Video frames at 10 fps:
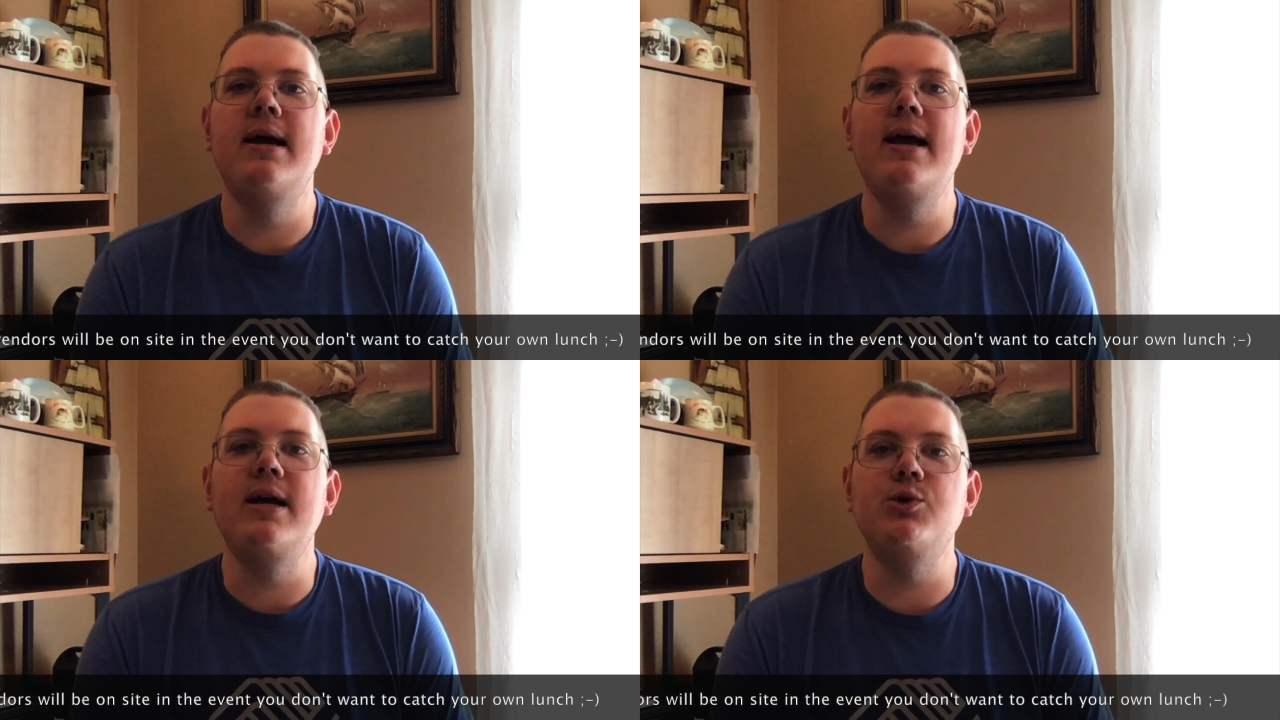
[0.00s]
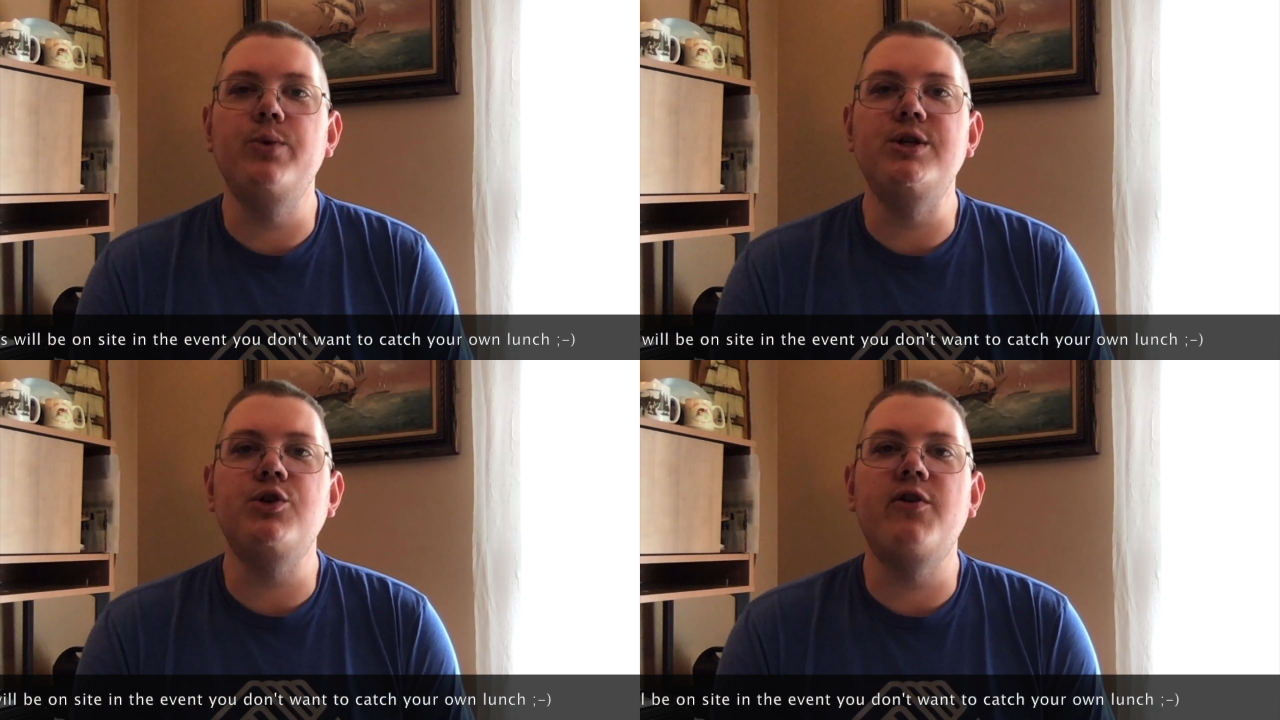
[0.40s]
as
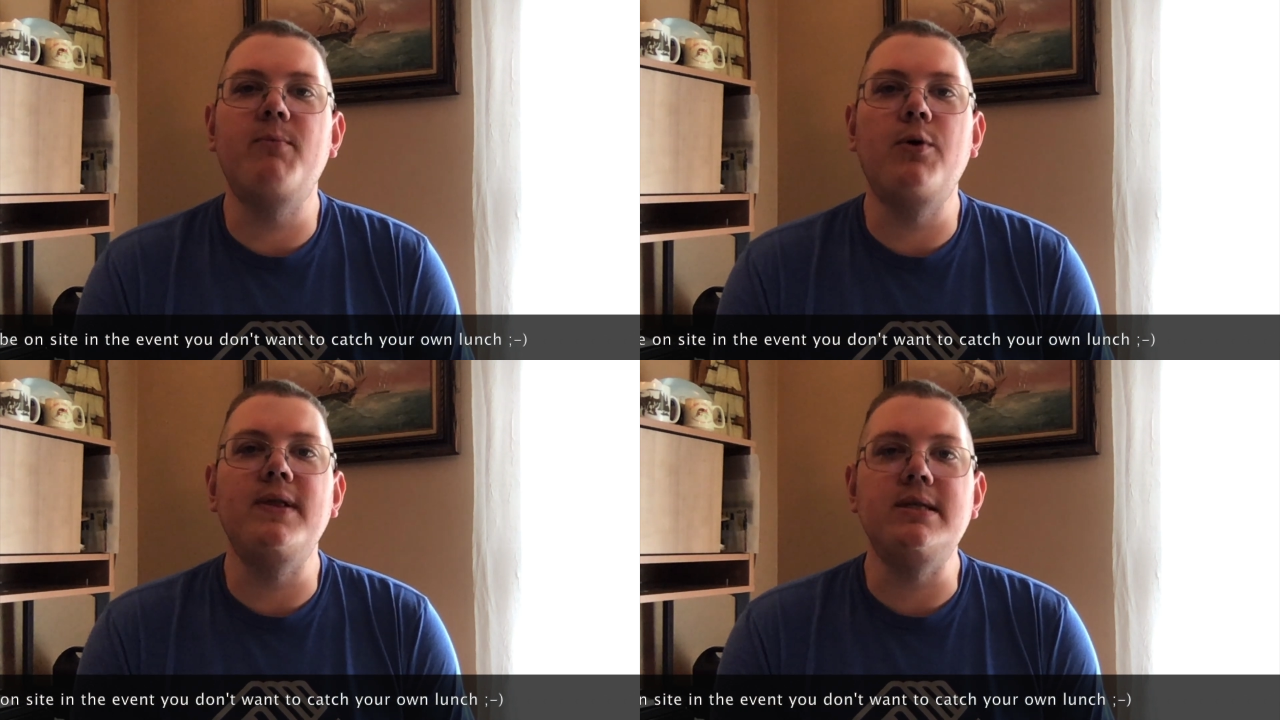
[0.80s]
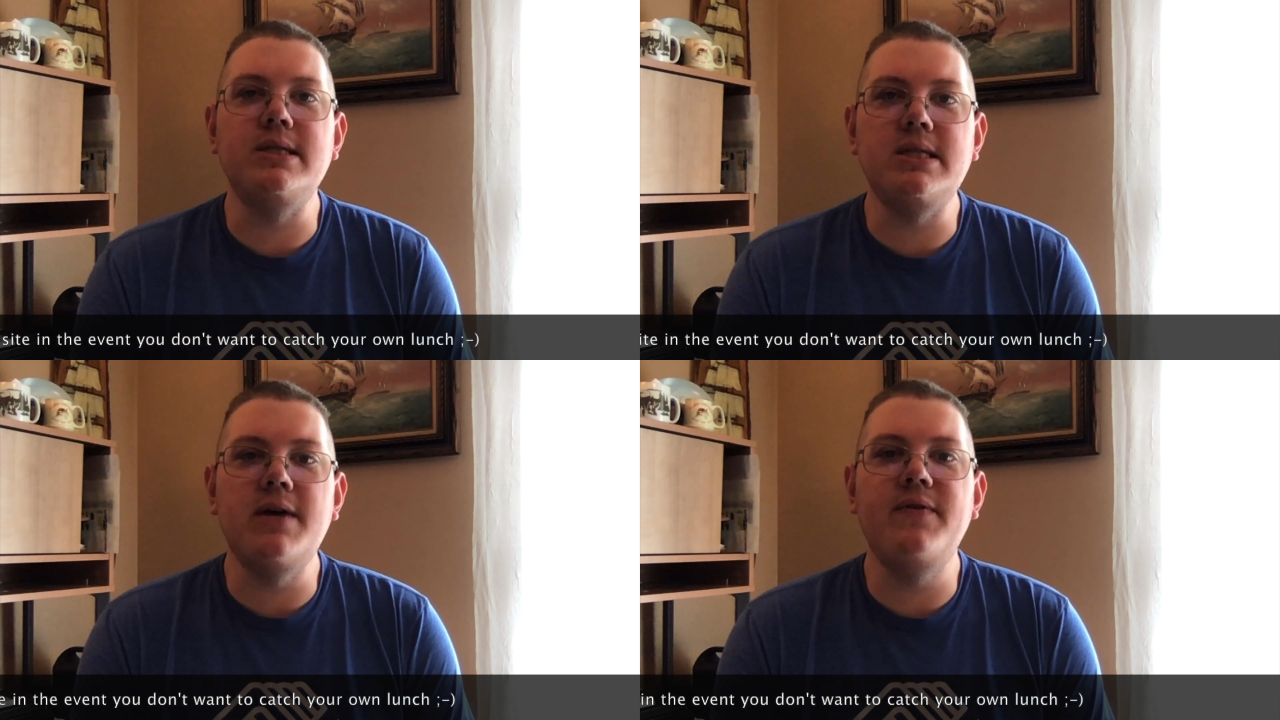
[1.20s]
we serve more than
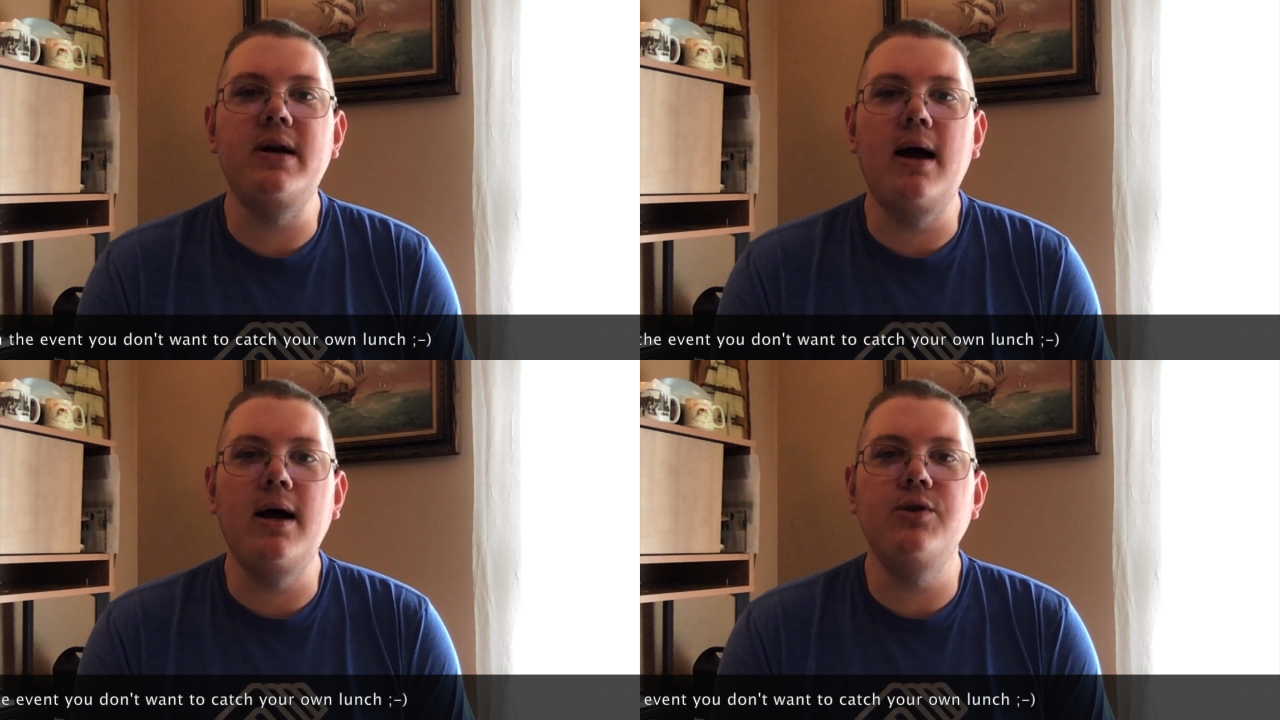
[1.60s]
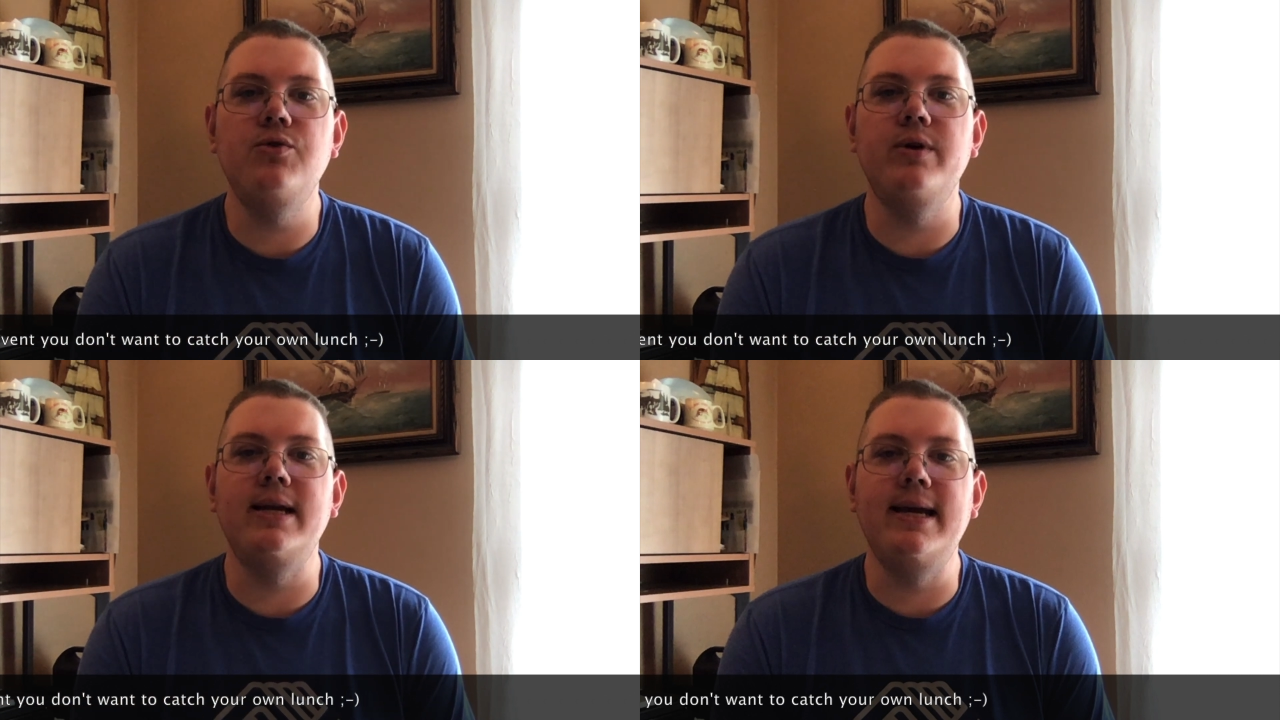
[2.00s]
700